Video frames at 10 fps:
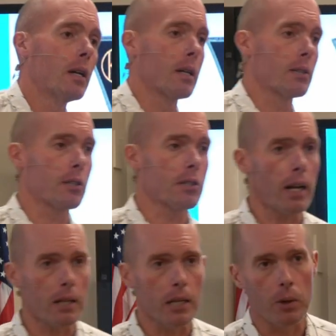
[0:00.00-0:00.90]
That's
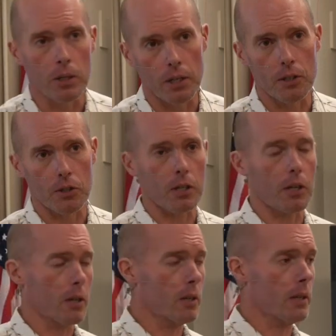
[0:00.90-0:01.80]
exactly what does
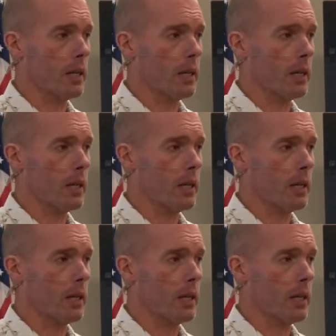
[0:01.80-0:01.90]
occur.